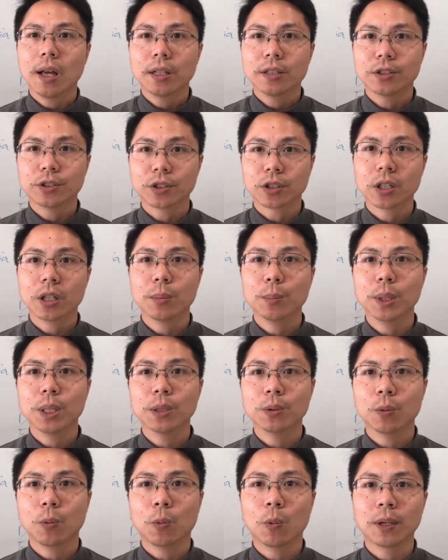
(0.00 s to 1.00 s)

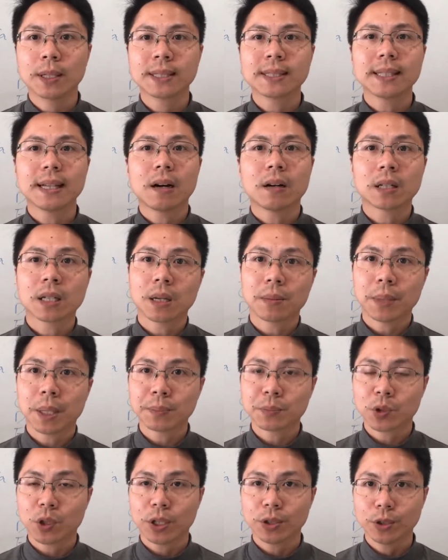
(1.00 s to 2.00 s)
determine what is the outcome
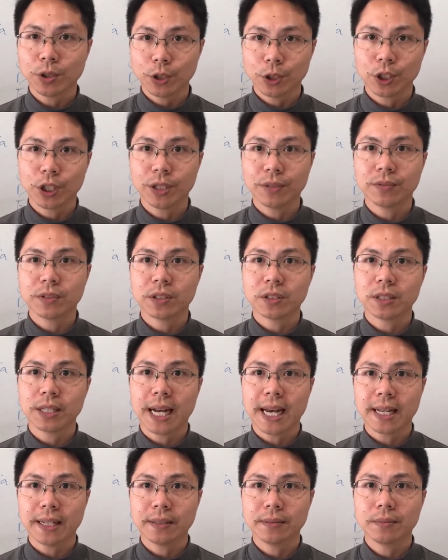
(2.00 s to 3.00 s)
I'm trying to achieve
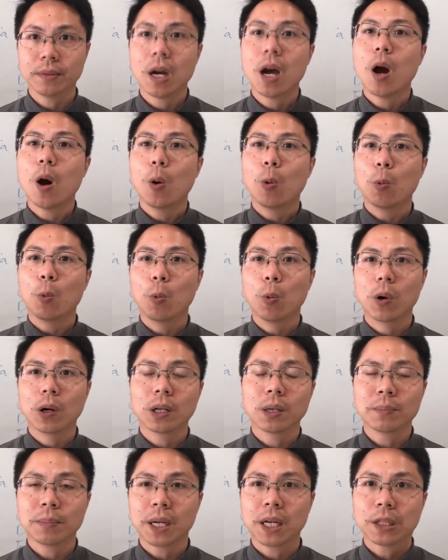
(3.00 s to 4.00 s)
today?
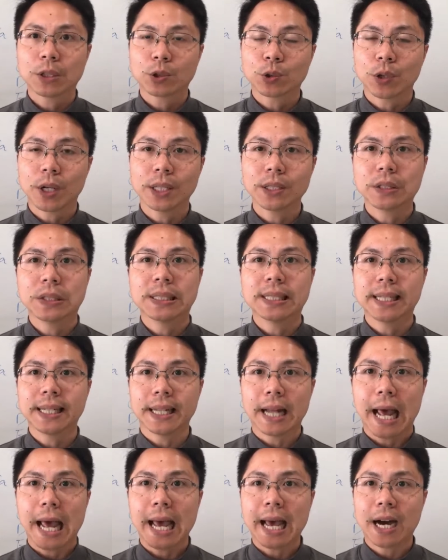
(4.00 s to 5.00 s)
What am I trying to
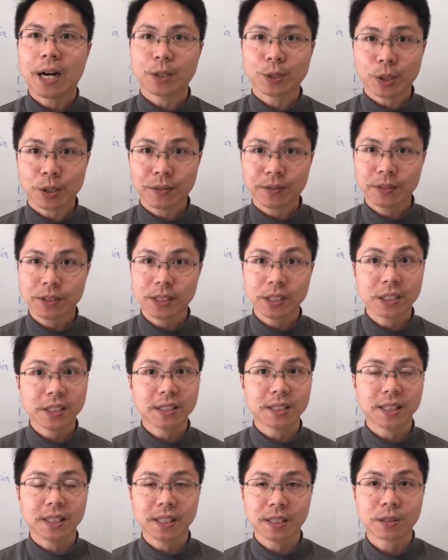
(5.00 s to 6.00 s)
get out of
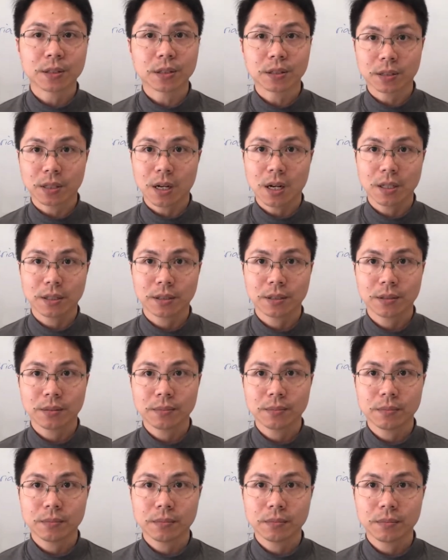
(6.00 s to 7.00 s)
this exercise?
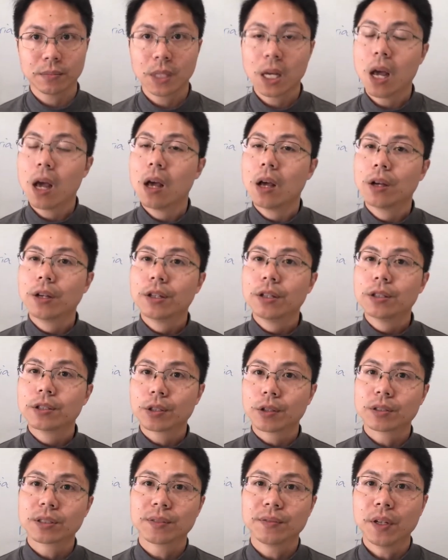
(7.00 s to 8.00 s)

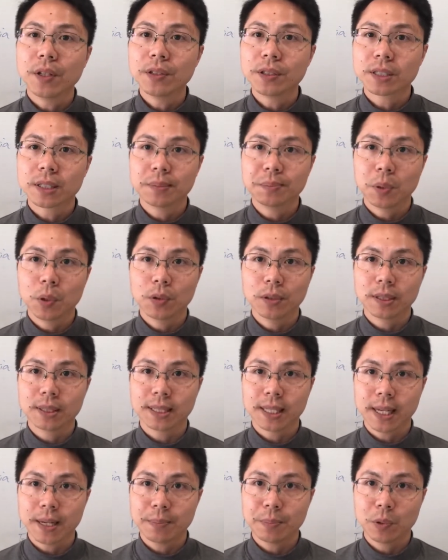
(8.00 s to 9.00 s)
So it's a very simple
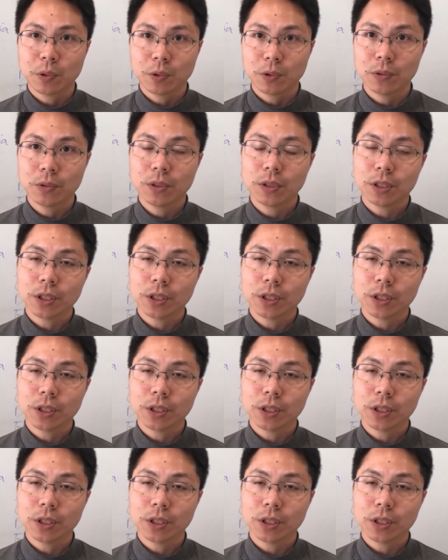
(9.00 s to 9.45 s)
example.